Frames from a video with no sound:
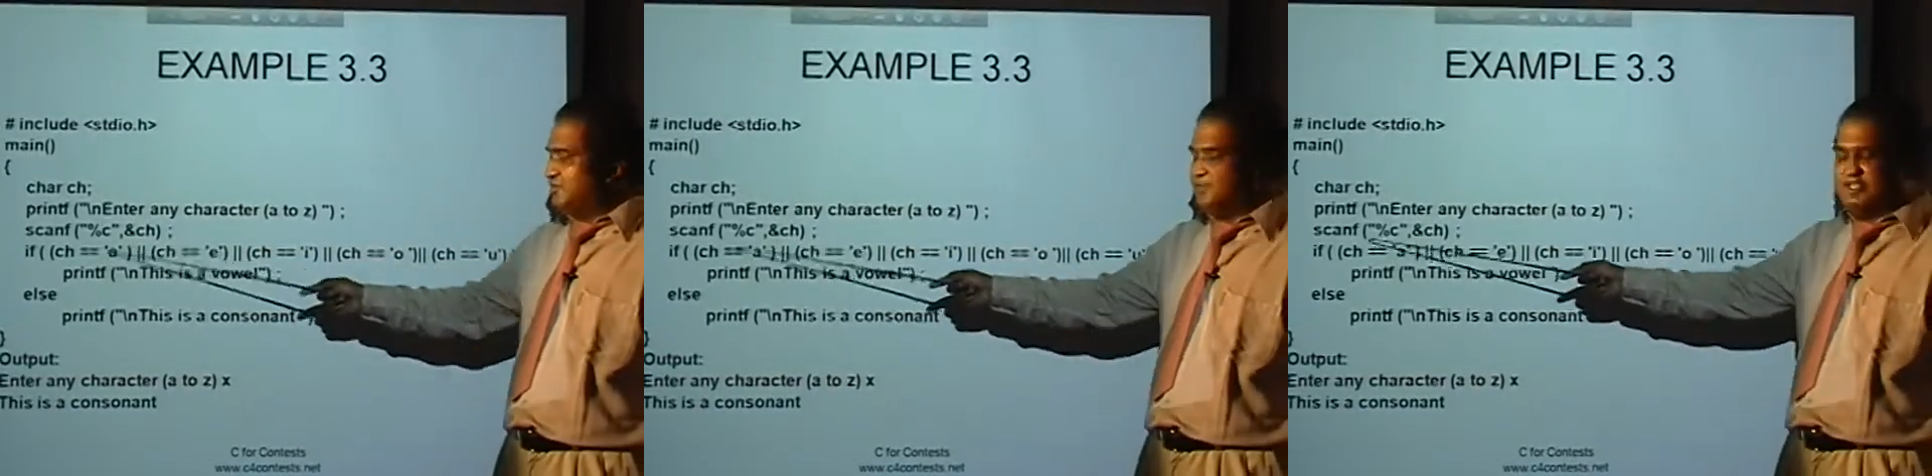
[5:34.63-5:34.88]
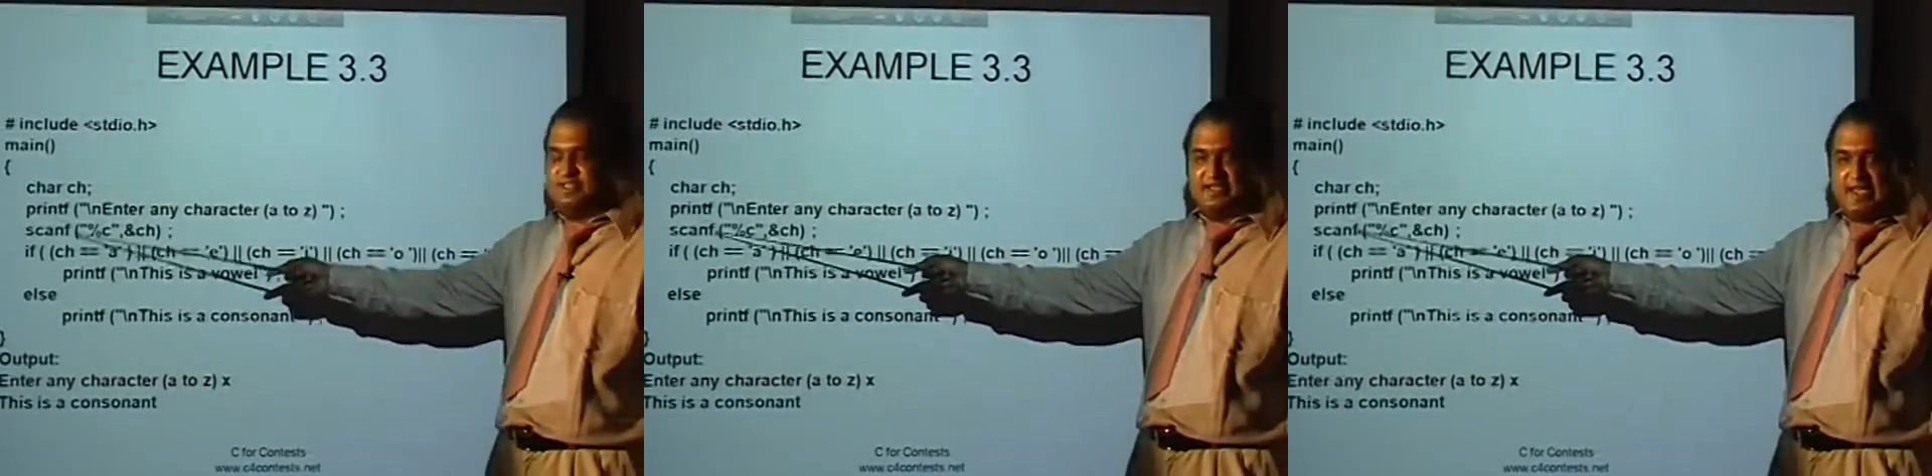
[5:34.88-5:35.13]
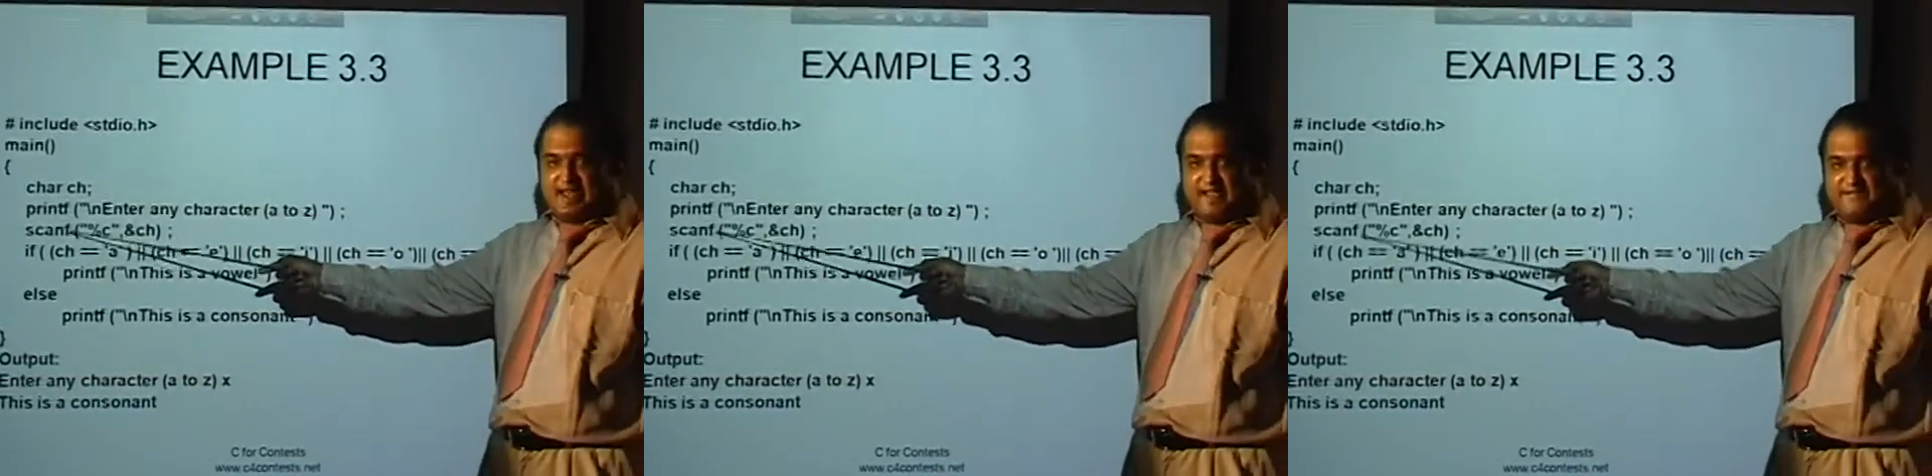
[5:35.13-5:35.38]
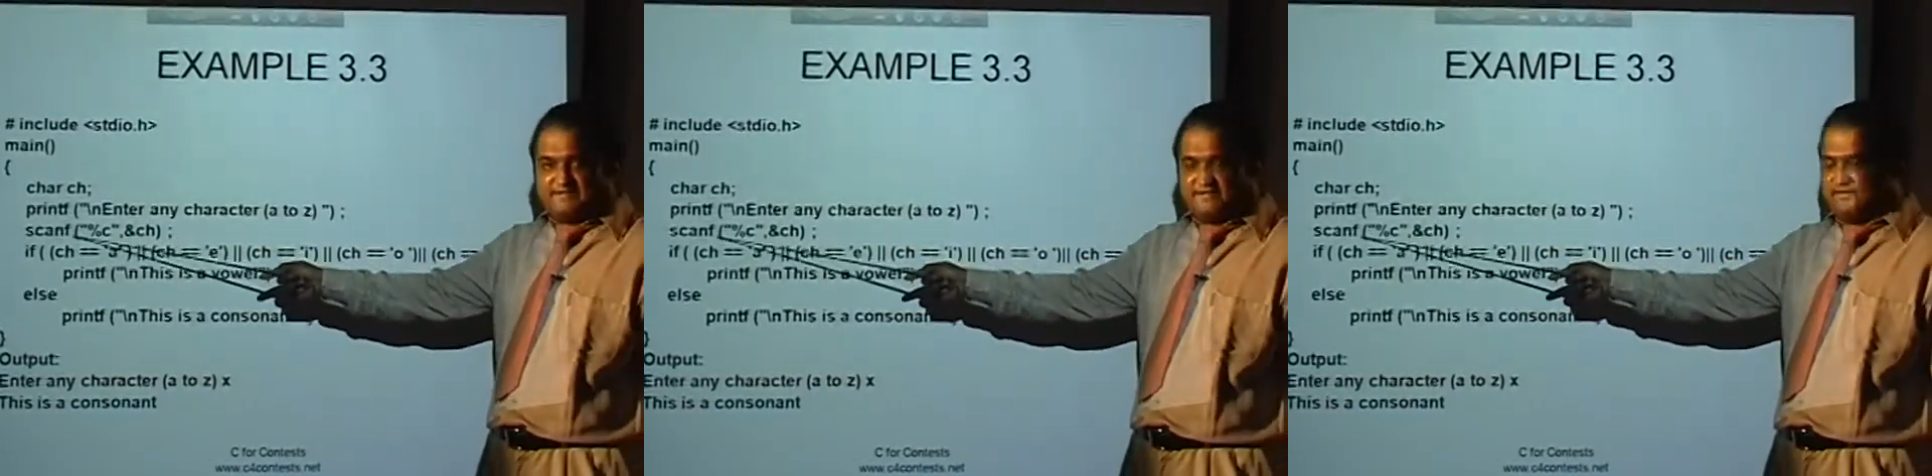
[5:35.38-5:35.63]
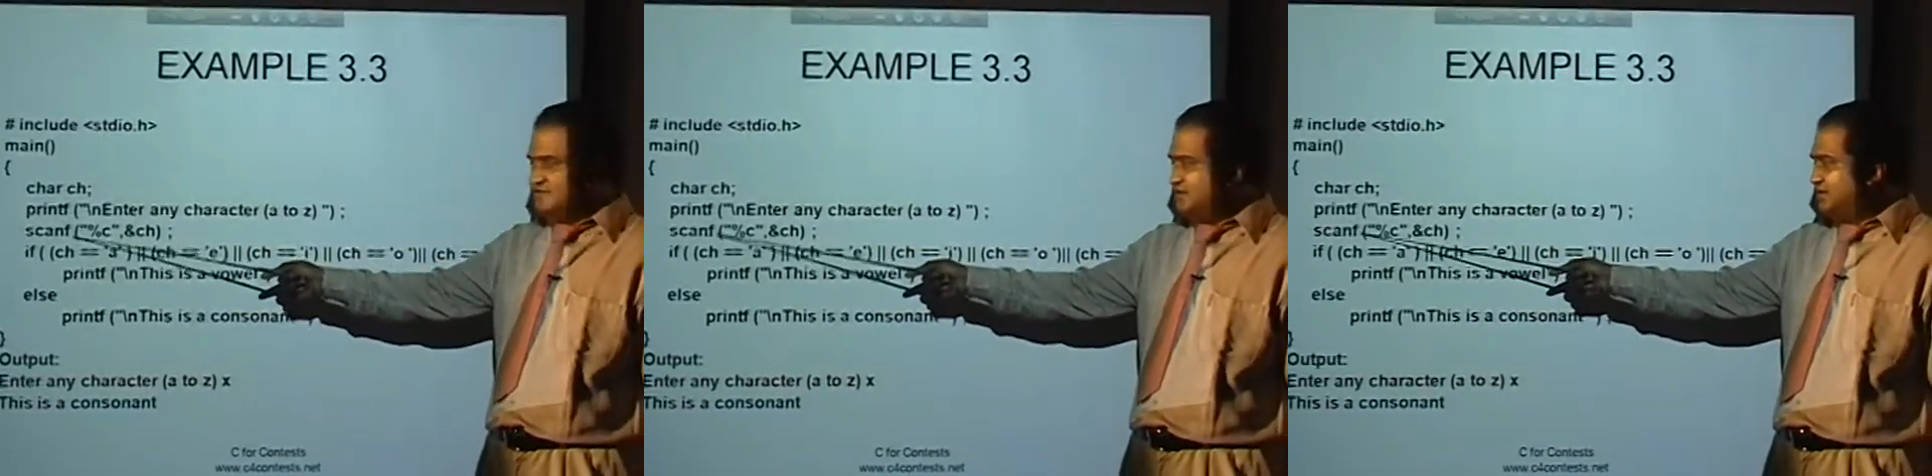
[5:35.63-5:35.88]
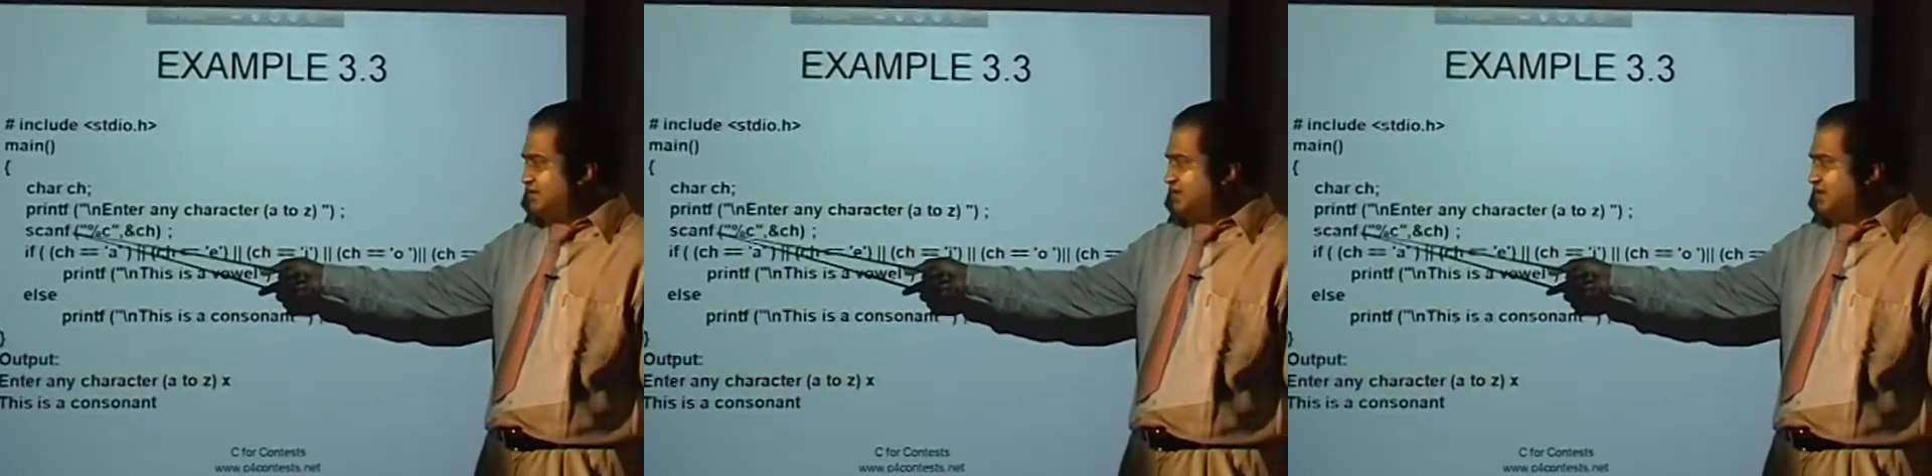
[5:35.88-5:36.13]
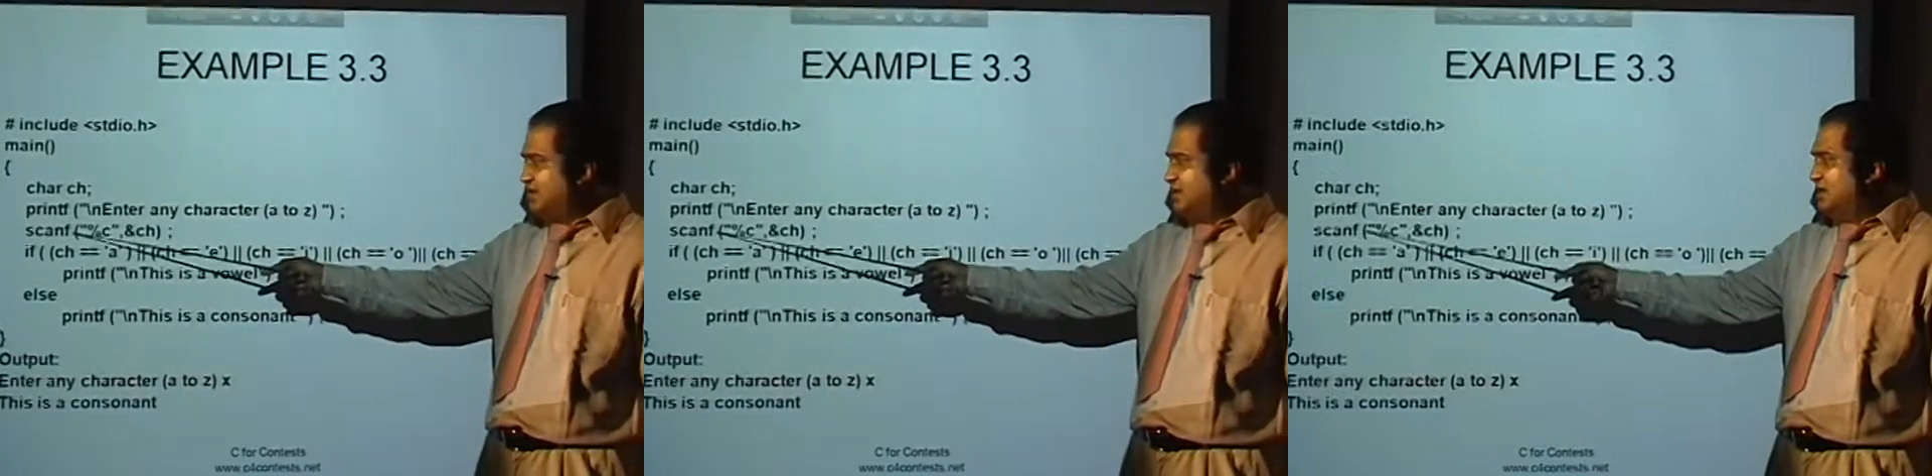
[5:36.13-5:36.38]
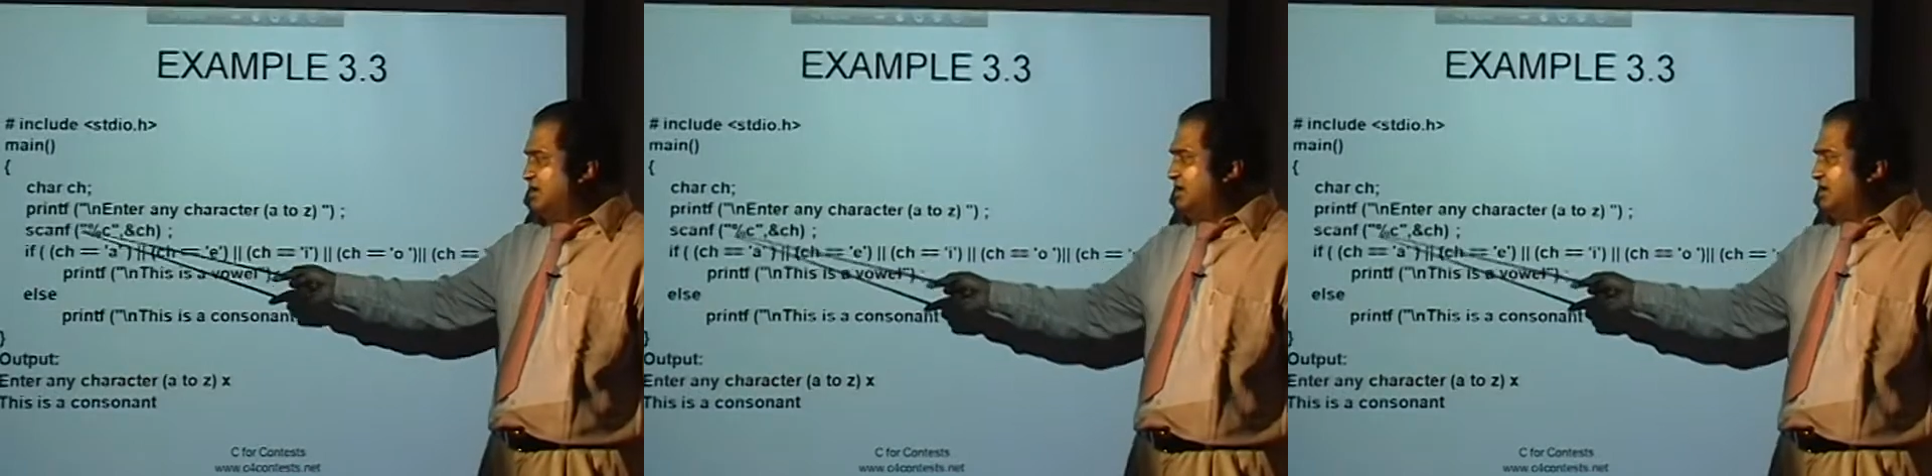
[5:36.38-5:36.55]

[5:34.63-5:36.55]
by scanf, okay,